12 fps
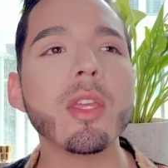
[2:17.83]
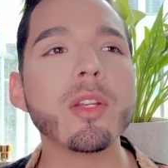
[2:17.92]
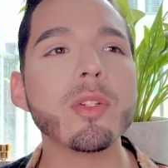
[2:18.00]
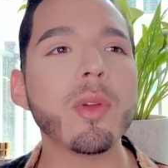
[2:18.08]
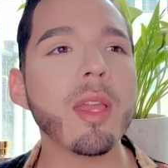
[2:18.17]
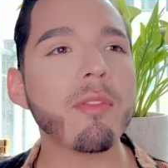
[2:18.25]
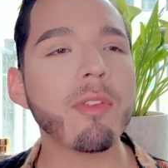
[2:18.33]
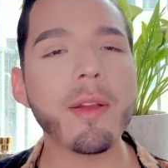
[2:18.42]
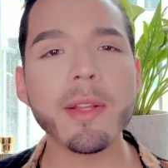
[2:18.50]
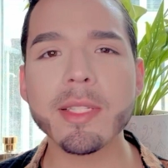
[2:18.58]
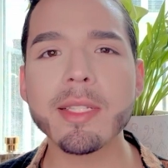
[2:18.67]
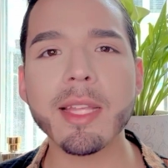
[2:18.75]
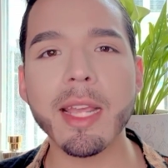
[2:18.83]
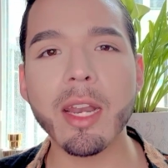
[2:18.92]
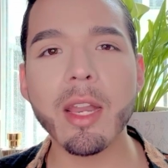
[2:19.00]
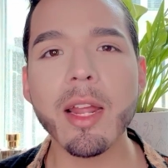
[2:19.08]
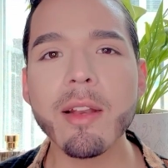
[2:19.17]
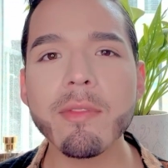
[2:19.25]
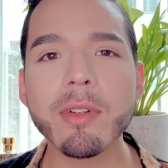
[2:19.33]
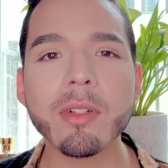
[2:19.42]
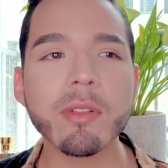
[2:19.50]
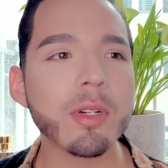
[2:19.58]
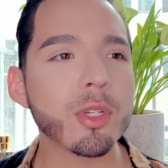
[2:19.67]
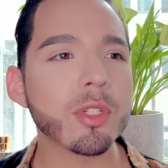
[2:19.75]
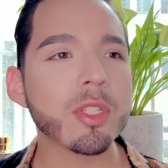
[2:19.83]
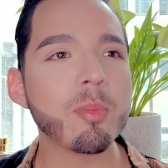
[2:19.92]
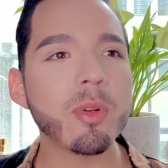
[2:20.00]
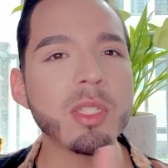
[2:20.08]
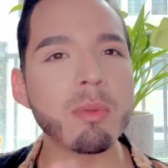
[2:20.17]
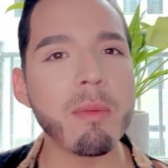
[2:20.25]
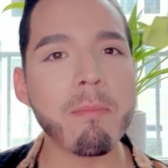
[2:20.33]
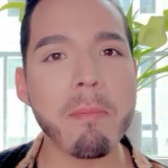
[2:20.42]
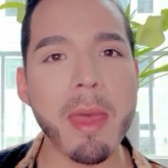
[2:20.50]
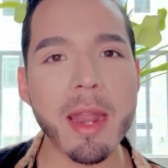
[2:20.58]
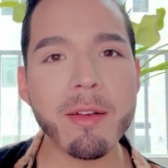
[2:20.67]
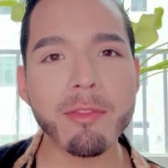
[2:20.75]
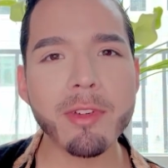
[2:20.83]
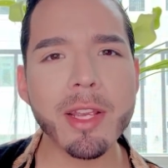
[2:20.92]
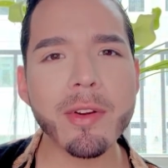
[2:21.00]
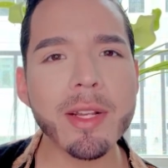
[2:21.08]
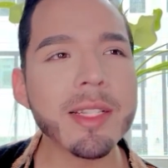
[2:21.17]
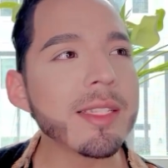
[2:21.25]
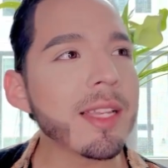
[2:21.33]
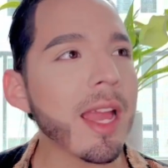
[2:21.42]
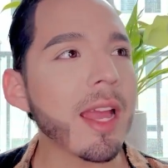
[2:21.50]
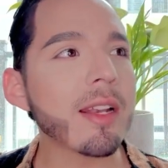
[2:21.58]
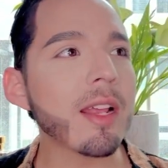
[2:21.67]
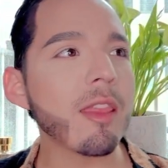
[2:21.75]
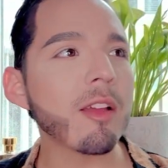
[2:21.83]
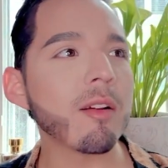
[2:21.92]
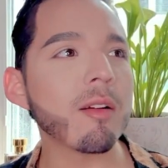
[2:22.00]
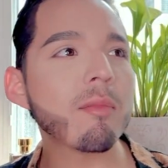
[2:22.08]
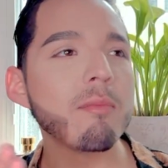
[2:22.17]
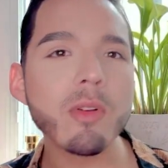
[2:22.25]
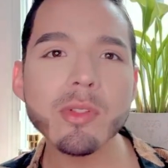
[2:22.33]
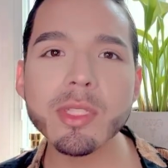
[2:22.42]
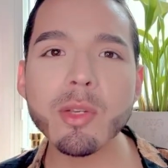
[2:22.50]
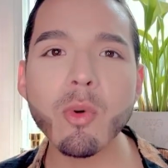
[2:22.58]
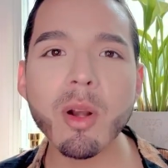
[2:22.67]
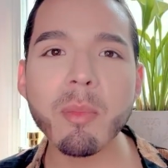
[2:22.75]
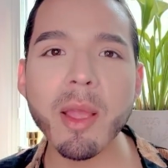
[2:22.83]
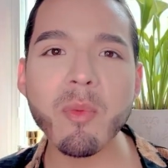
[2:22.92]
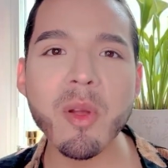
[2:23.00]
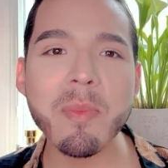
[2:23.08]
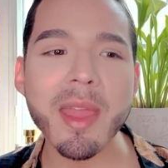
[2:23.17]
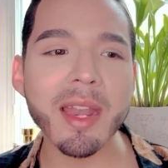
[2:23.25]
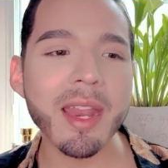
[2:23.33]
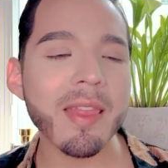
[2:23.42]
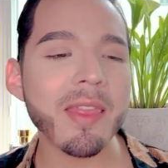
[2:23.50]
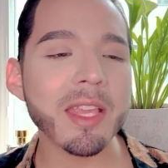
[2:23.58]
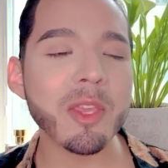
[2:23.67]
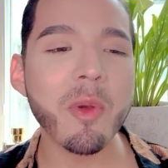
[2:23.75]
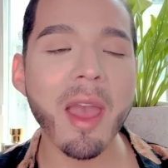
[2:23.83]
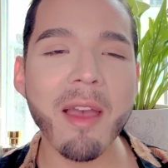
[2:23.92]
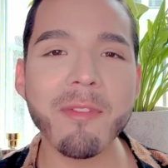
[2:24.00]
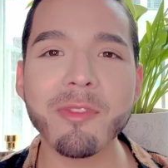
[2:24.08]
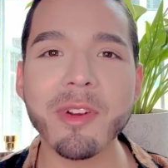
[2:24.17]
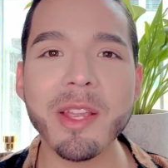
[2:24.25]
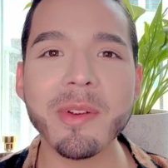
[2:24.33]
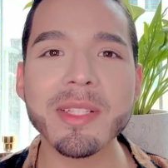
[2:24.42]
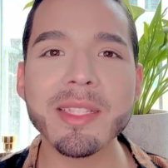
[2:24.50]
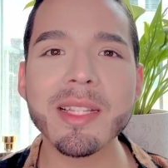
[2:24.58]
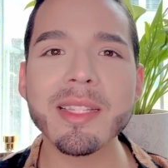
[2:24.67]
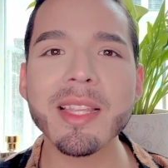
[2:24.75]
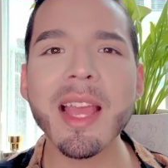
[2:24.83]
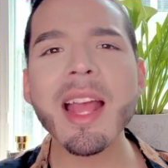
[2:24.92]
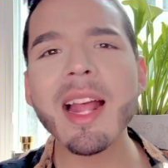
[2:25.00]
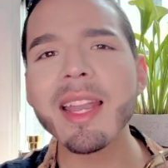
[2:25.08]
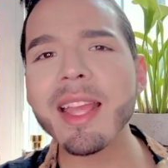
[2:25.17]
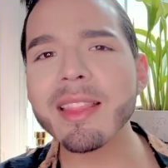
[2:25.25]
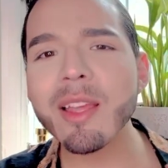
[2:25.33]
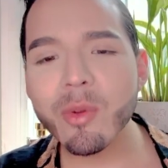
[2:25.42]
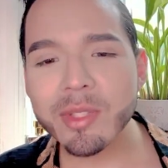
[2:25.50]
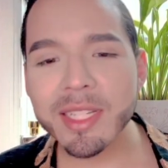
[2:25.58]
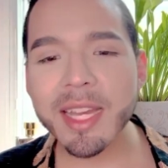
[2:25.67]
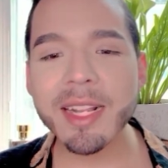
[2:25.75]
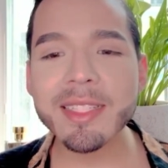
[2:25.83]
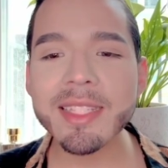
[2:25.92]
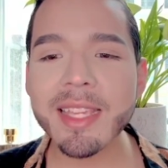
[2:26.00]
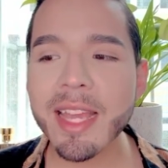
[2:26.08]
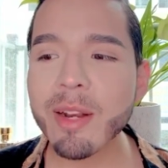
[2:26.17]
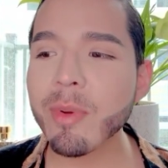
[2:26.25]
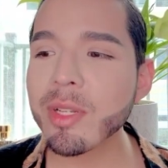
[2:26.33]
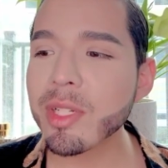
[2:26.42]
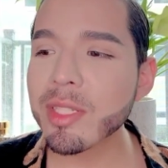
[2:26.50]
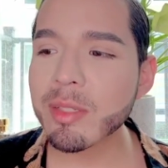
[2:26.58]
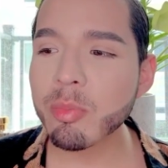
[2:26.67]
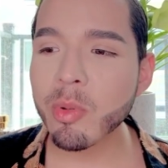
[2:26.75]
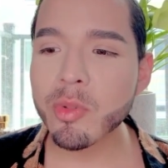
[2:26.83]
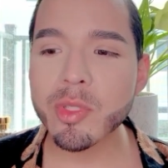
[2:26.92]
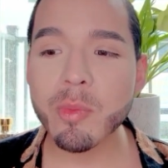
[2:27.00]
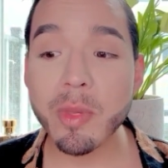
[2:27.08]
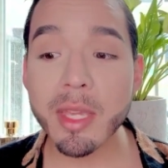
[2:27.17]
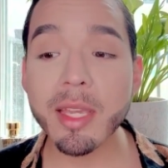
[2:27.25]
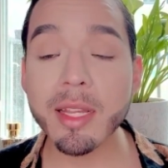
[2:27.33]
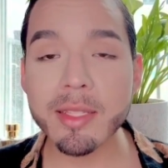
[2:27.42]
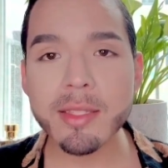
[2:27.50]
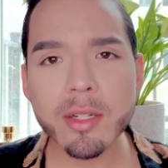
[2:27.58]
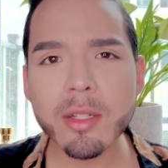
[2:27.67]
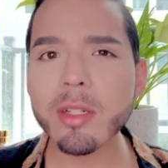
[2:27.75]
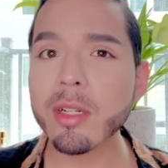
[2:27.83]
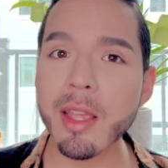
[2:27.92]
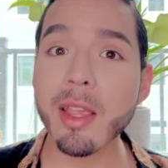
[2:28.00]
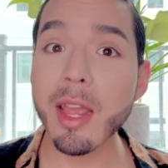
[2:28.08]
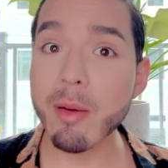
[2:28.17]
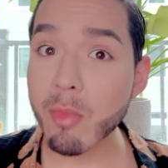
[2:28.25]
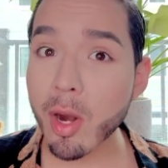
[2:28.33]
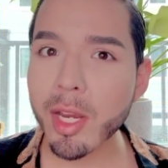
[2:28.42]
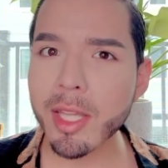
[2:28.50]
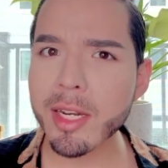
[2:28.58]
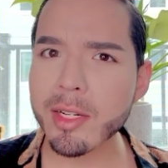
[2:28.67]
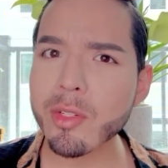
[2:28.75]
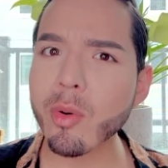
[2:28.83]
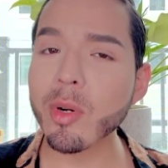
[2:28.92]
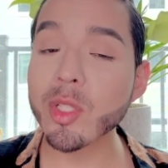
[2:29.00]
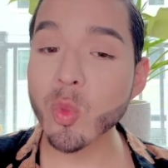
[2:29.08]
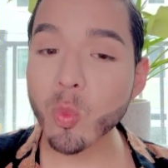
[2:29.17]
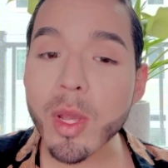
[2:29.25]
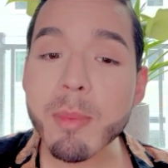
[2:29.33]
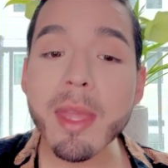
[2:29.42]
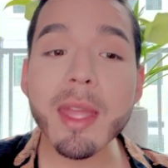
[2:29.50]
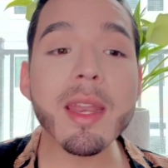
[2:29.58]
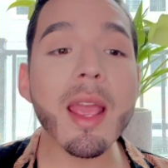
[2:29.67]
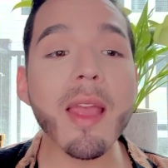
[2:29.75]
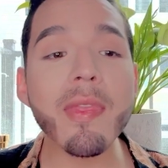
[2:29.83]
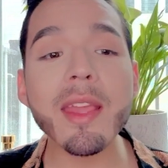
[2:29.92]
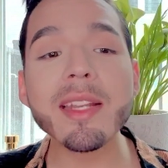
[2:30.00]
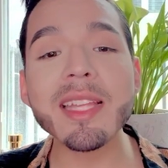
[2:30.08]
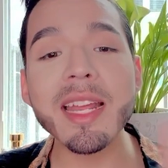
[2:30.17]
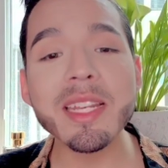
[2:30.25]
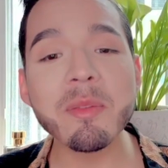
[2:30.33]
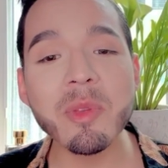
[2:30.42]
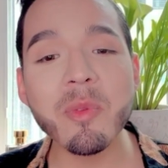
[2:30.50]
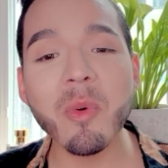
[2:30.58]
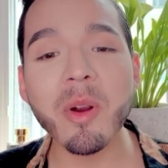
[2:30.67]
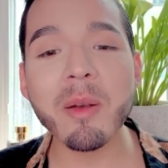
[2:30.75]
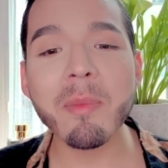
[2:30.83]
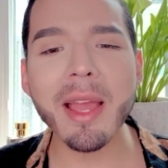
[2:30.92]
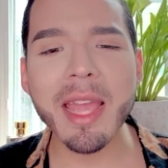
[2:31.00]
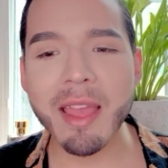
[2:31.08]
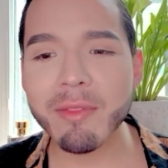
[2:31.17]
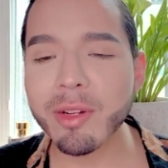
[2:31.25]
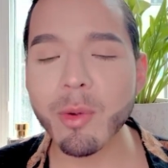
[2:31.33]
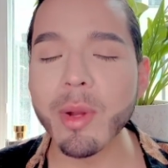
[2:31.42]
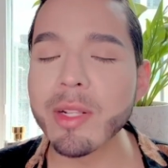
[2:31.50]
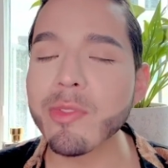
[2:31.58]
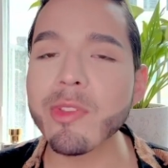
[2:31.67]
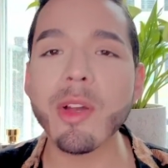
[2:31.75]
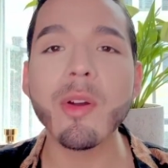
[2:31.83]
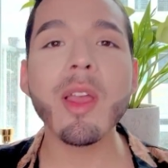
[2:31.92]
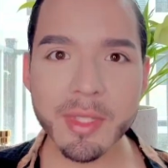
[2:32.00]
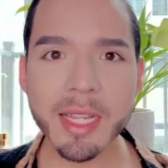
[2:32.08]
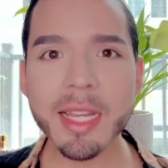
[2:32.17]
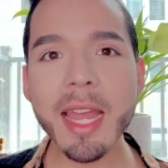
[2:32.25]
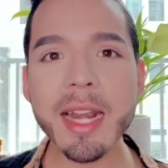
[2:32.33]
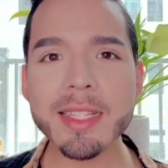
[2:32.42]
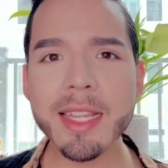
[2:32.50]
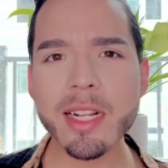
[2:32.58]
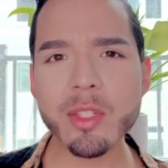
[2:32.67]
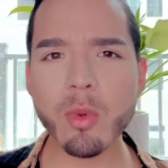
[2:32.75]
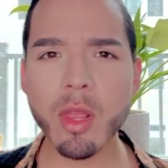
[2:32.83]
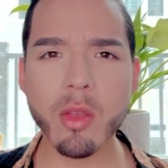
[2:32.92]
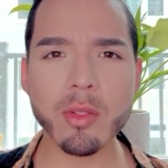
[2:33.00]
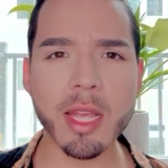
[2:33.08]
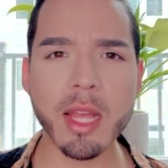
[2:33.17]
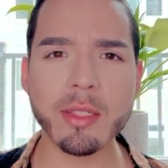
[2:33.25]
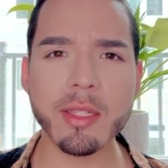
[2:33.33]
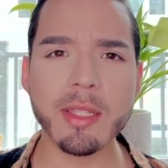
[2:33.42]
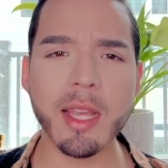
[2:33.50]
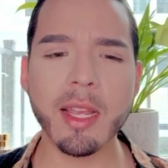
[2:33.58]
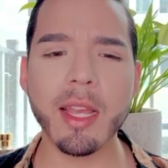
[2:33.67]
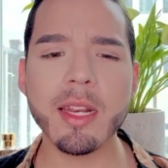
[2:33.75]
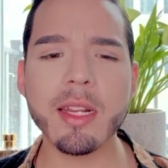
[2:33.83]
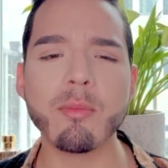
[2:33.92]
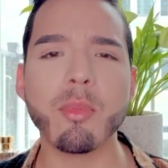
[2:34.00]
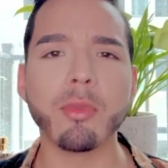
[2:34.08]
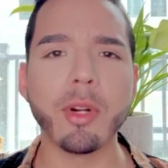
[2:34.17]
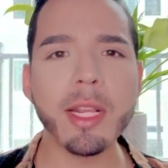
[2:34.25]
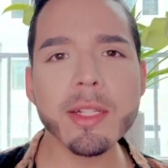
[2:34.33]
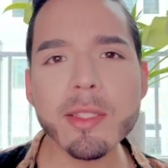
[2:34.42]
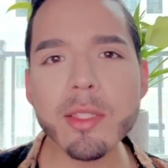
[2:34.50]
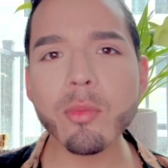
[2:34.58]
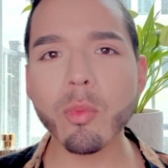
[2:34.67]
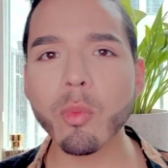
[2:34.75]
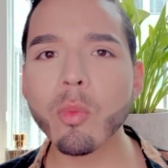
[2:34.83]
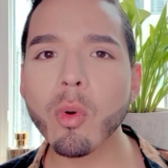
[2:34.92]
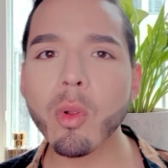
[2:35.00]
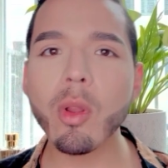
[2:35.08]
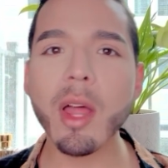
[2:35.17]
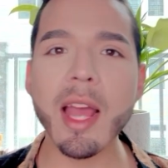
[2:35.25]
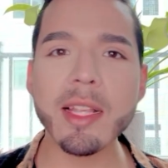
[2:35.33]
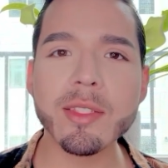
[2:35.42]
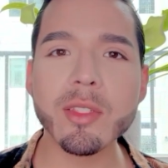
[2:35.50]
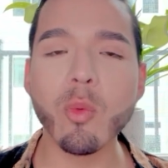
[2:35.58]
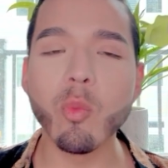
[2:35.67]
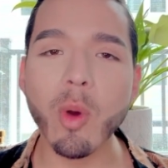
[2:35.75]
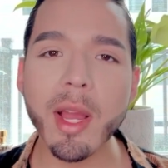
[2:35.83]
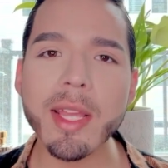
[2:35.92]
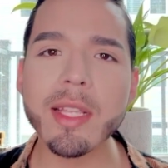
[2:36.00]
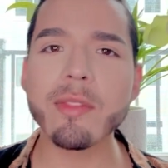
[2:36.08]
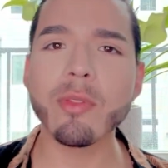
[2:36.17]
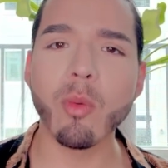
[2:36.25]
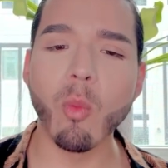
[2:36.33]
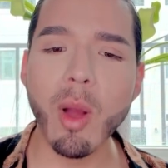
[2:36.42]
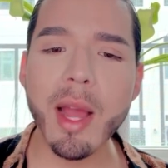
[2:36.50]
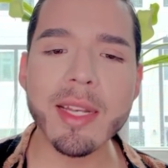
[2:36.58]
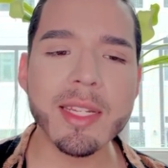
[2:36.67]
you do get fragrances like Lanvin, which are supposed to be men fragrance, and they're mostly worn by women. And then you have fragrances like the Eau de Cartier, which is supposed to be considered and marketed towards women, and they tend to be worn by everyone. So Cartier is one of those houses that kind of breaks the rule as to what is for what.